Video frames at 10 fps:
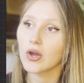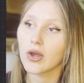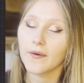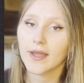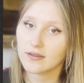
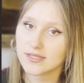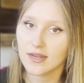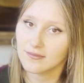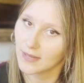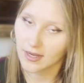going
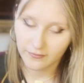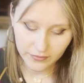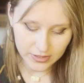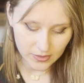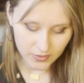outside of my
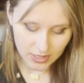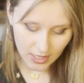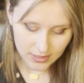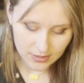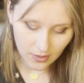comfort zone
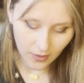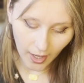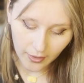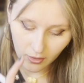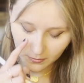today, so
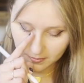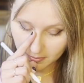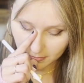I hope